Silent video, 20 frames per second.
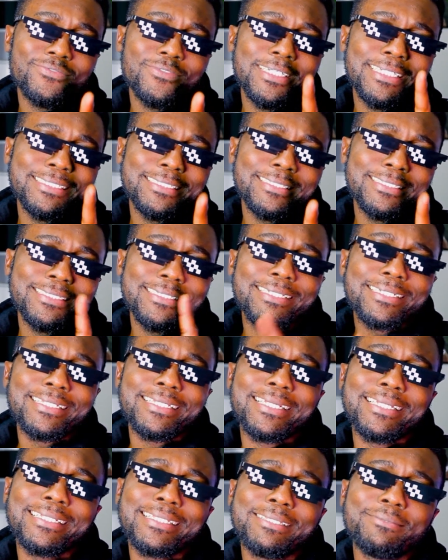boy is a check
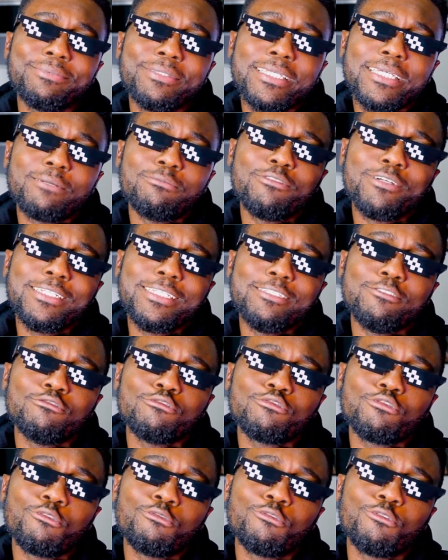like he be able to
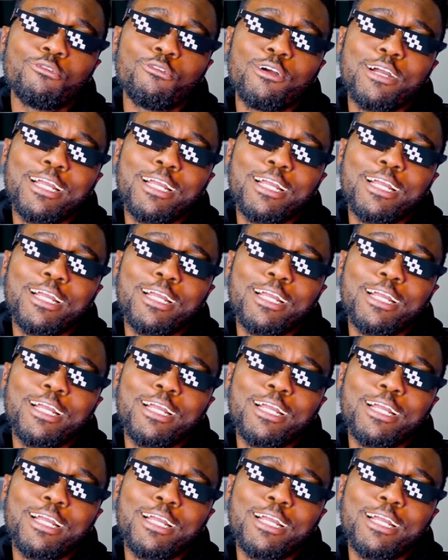use song.